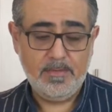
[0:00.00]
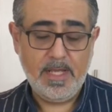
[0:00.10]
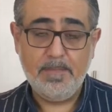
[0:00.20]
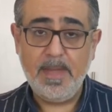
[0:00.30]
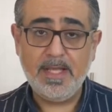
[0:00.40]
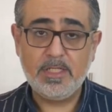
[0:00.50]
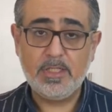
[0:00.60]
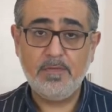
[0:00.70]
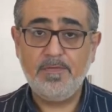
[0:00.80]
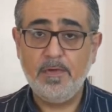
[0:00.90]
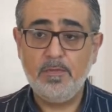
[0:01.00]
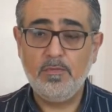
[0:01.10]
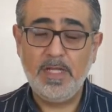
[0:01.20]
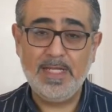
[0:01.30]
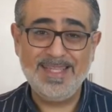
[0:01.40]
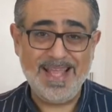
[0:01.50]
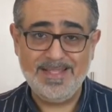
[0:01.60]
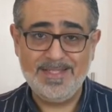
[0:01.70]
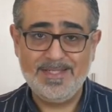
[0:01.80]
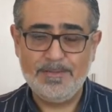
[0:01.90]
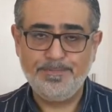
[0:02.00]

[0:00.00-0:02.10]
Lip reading: it makes the food really dense,